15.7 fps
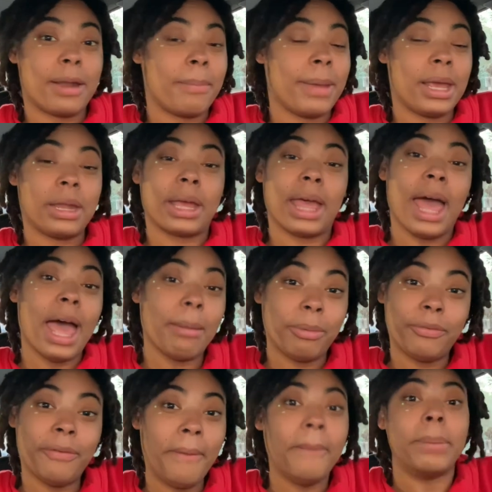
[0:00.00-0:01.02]
a man of God
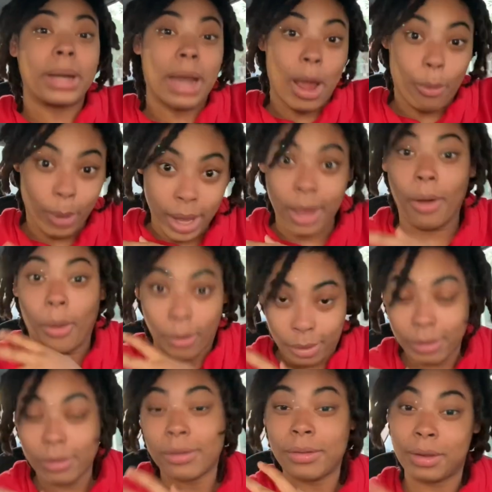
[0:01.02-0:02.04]
before, but I
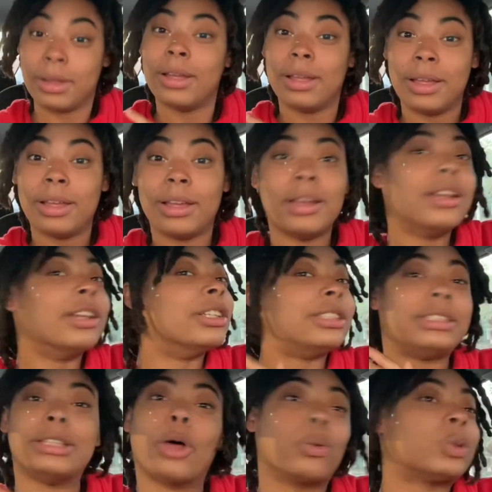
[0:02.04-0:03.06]
will.
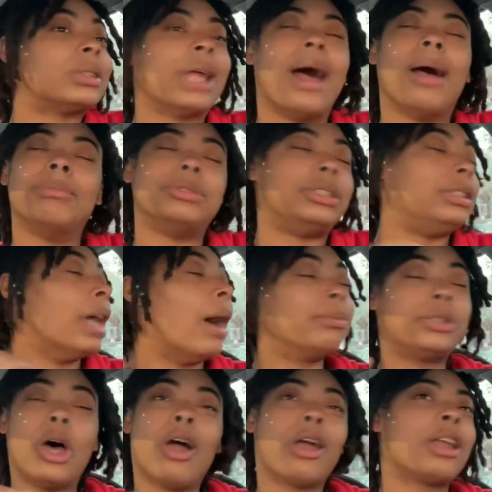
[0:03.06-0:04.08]
So stop, stop
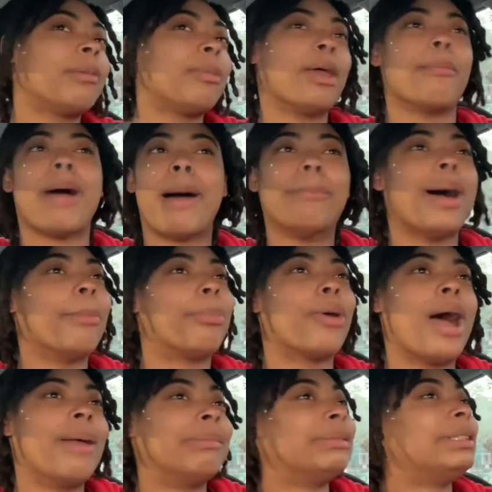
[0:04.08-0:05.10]
talking to me about my
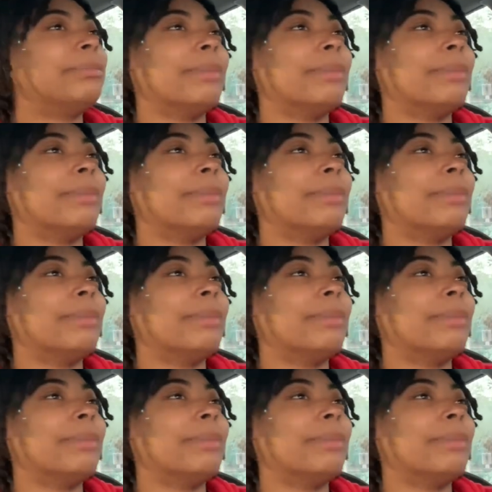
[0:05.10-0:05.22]
problems in